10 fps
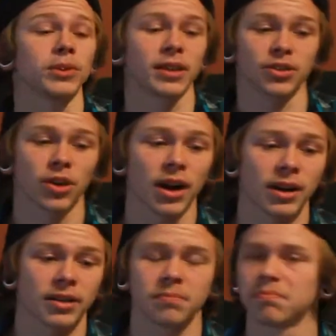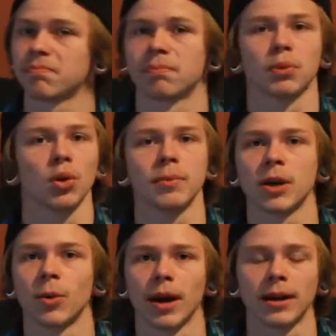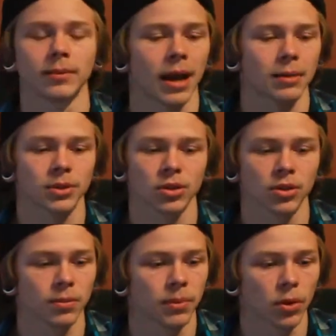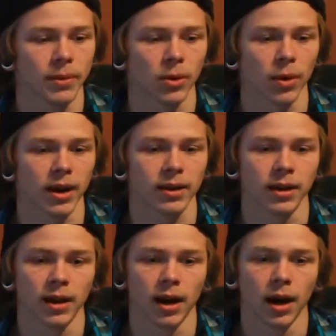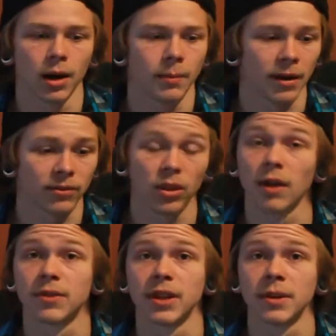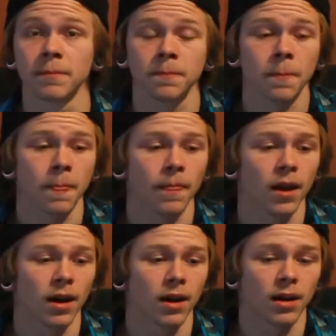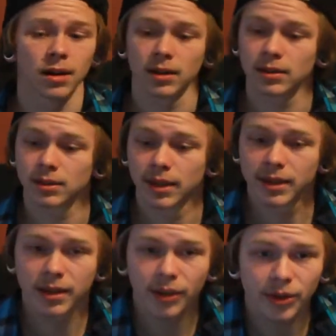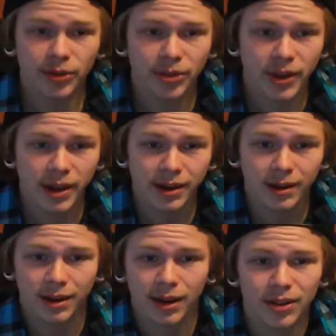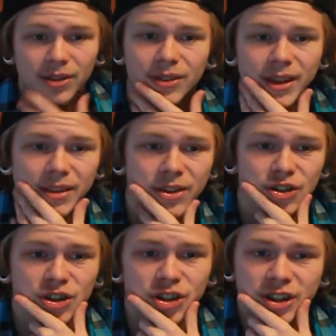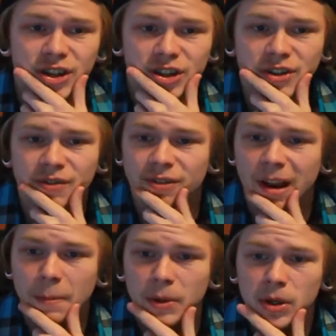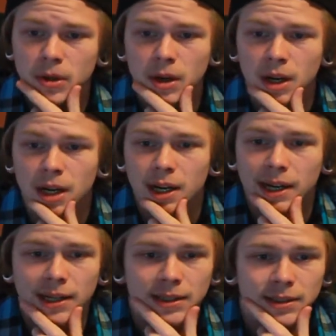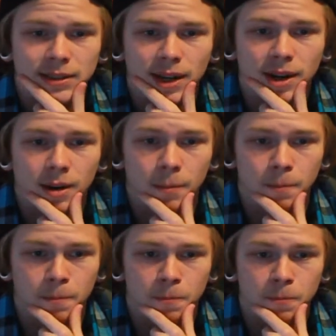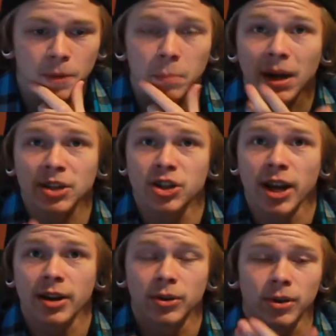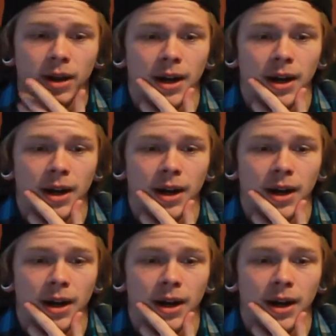I tried it, blew me away, absolutely blew me away. I've loved it. Another thing other than the Shijin Vapor is my channel.